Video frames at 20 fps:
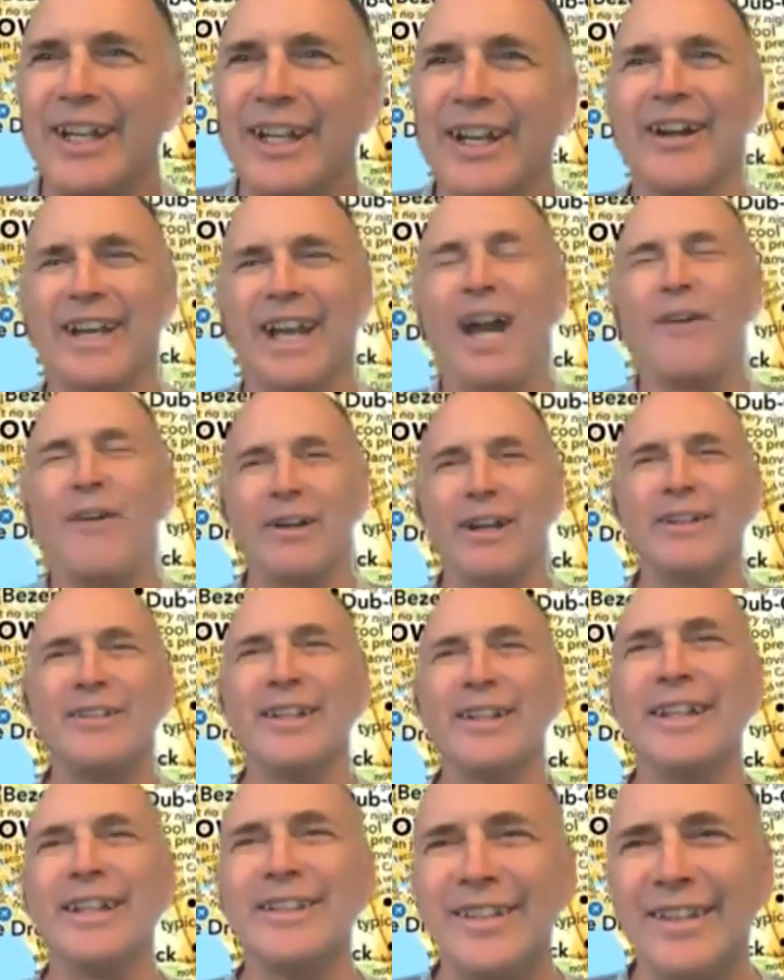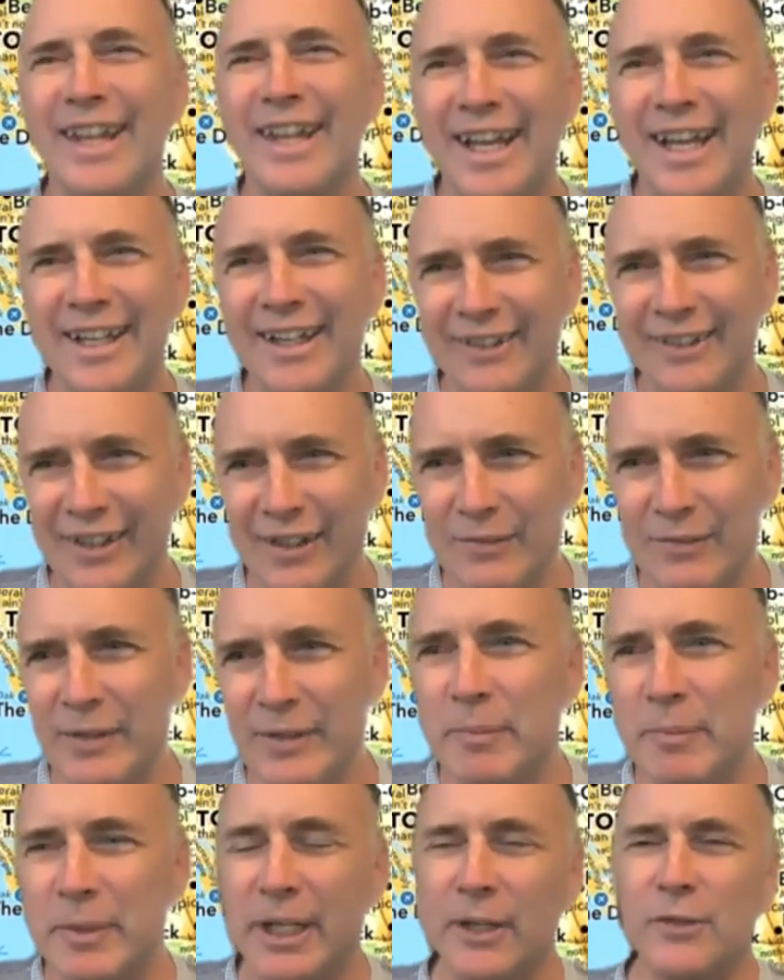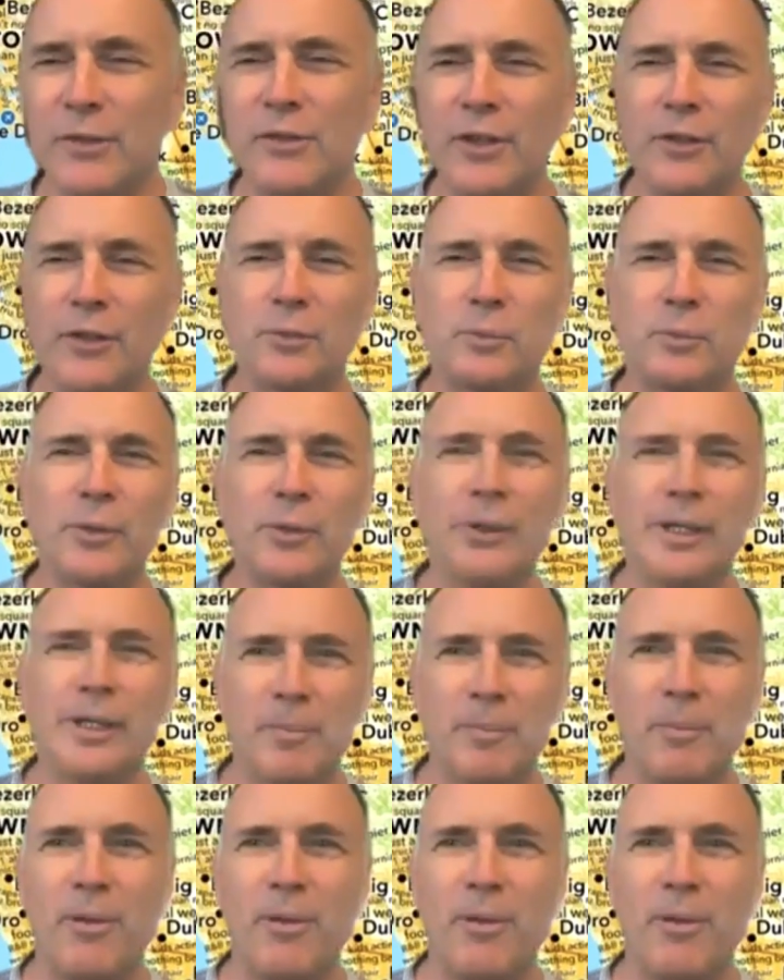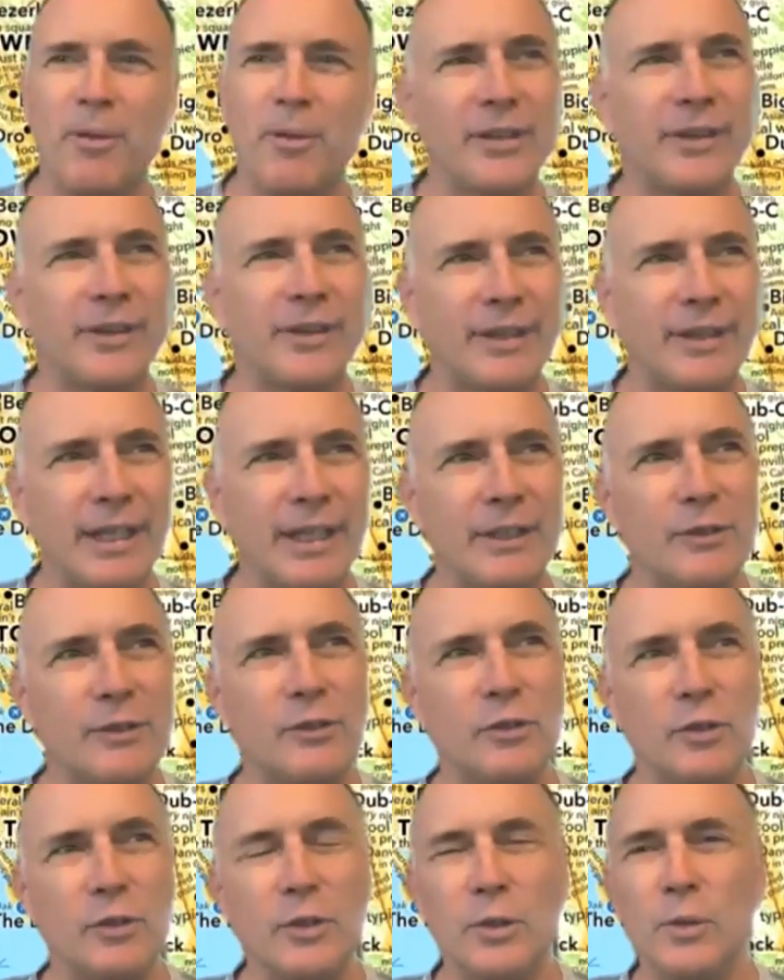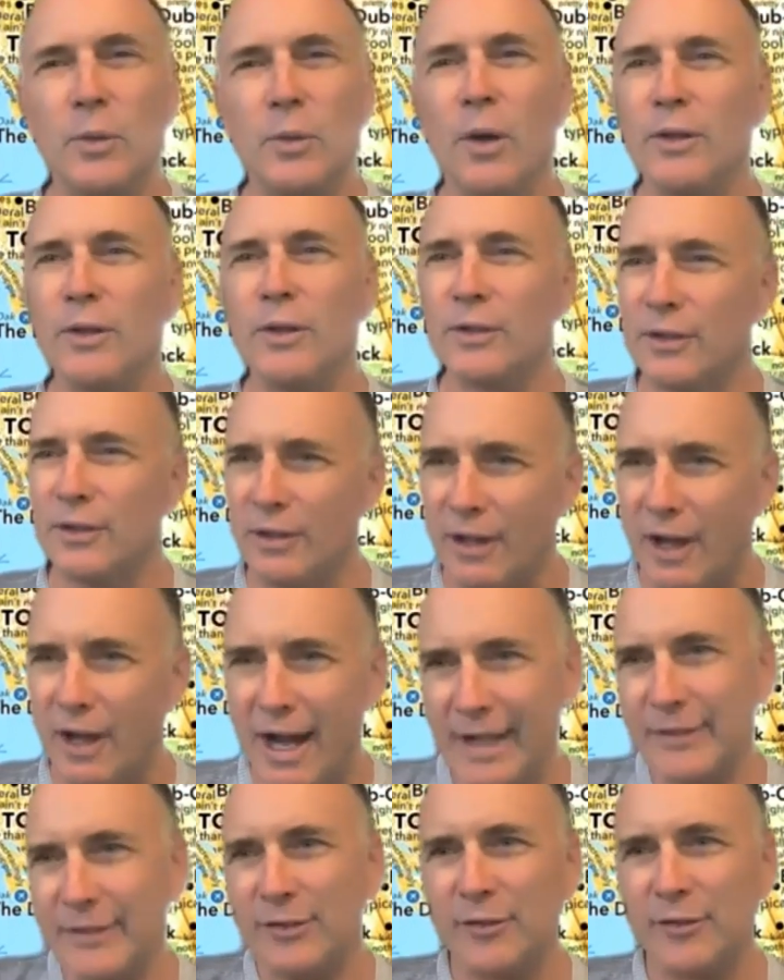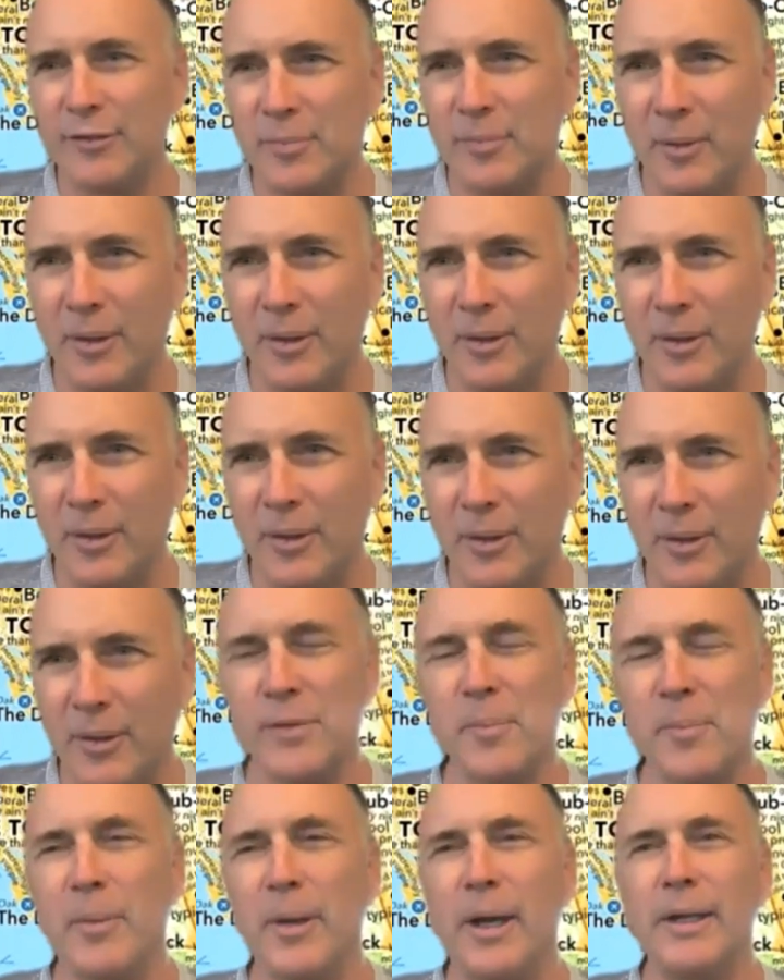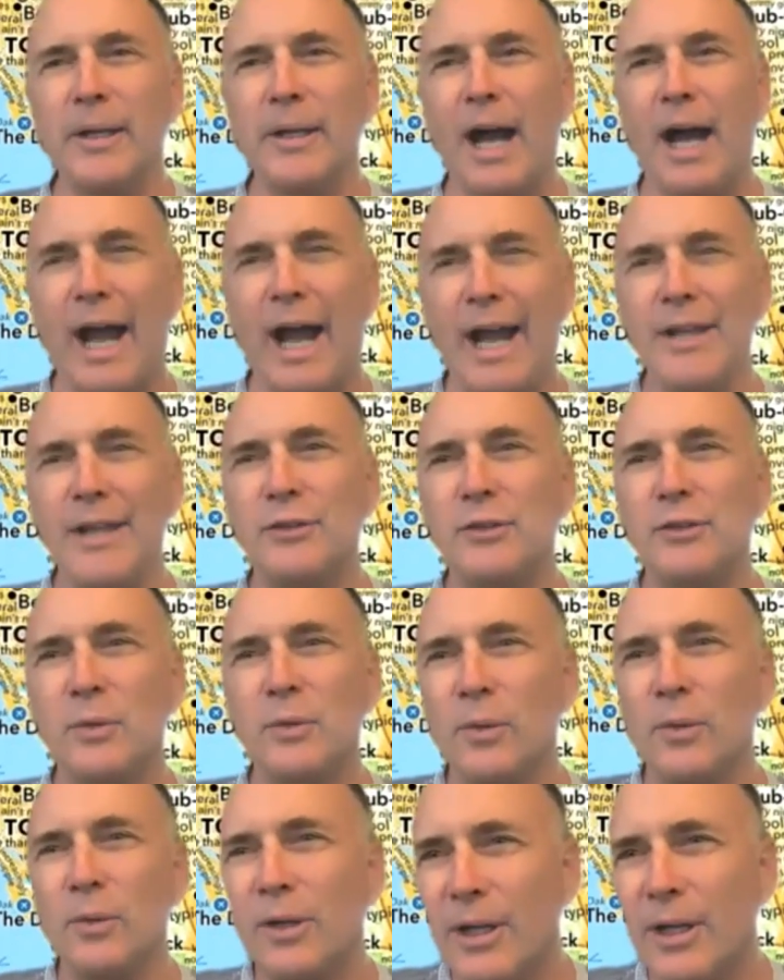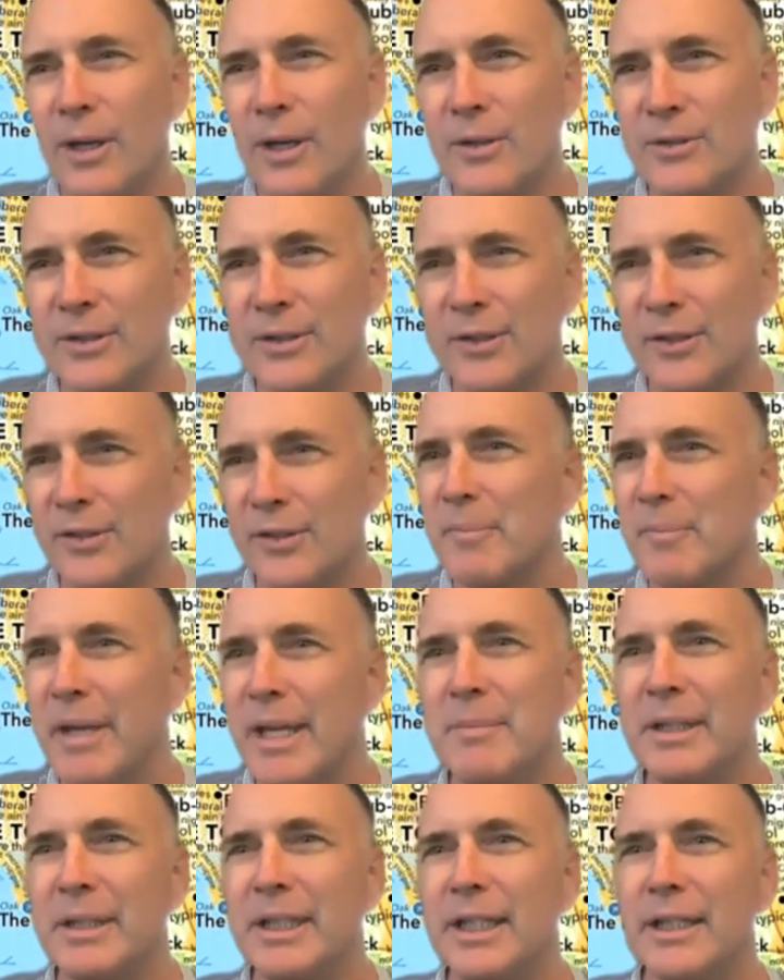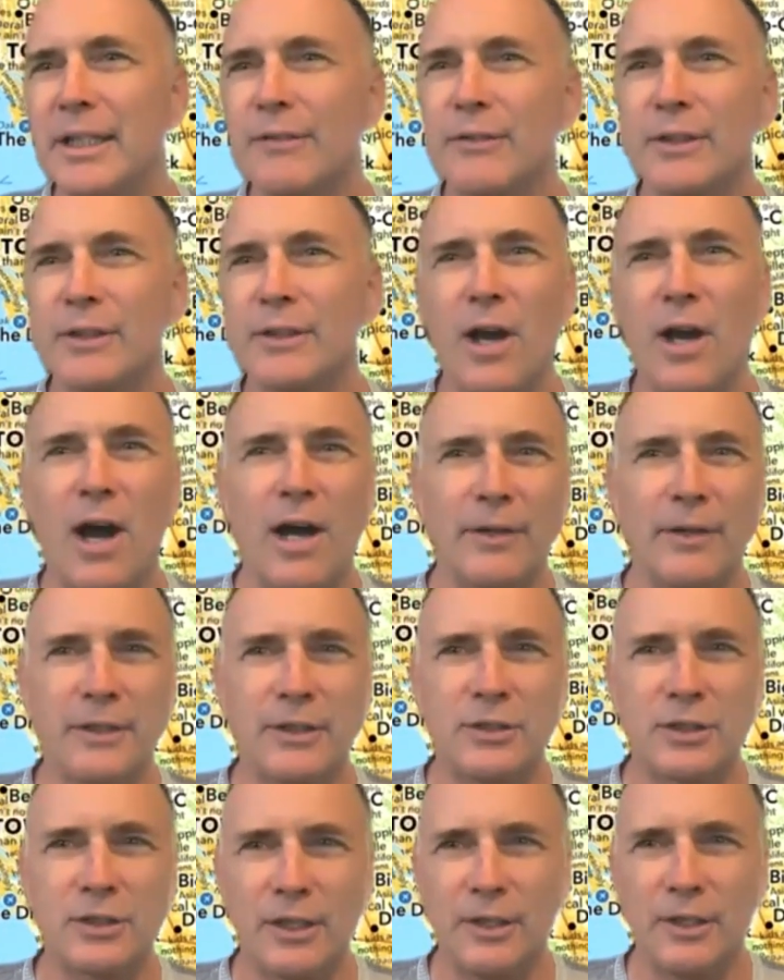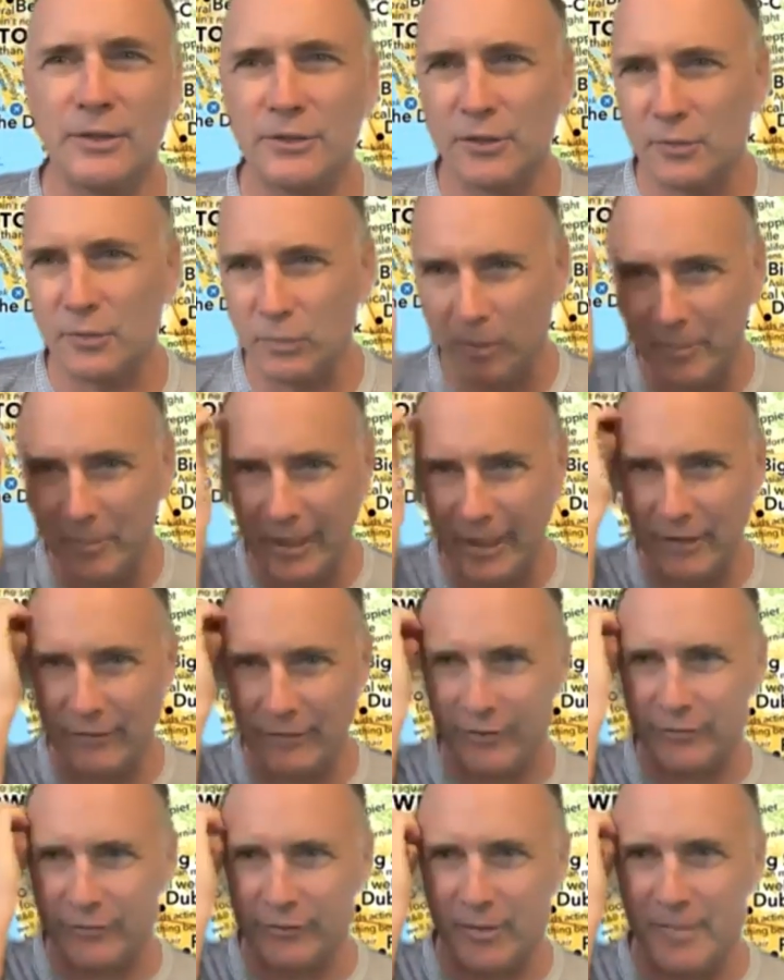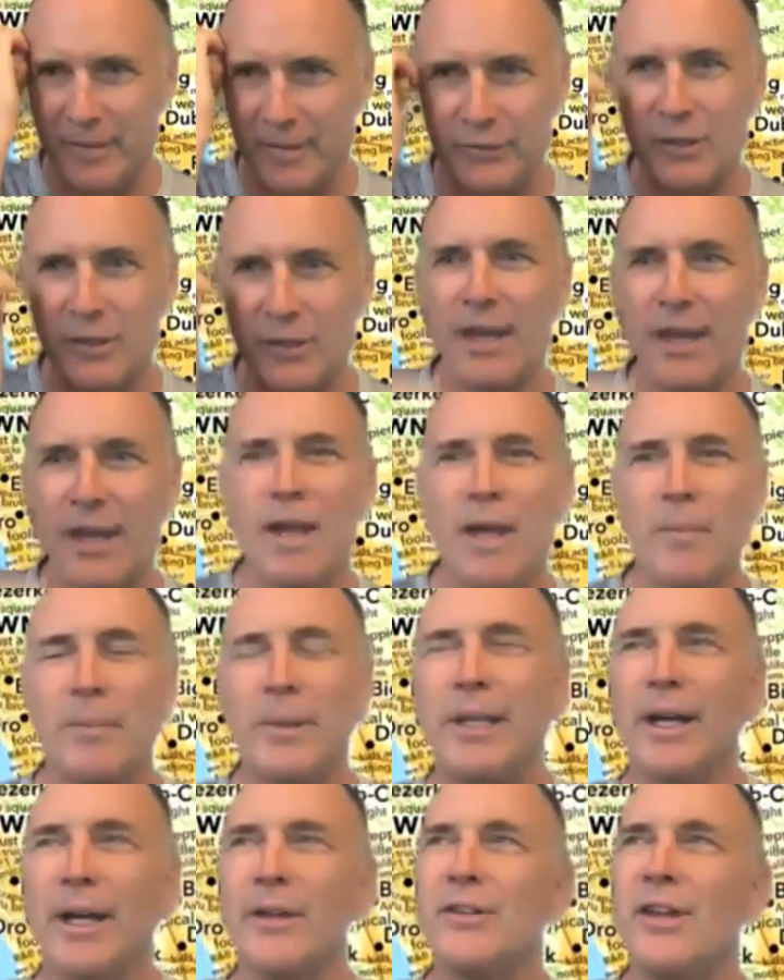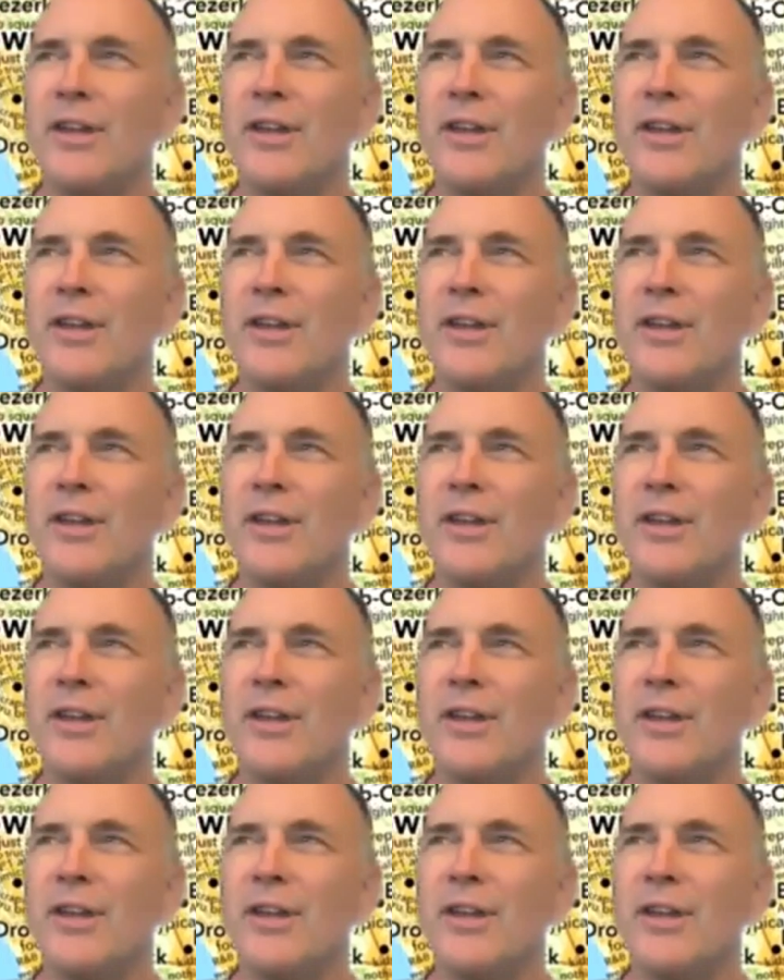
Okay, I want to dig into that a little bit because this really applies, I think, to lots of players, but high school coaches and maybe even college coaches will benefit from this because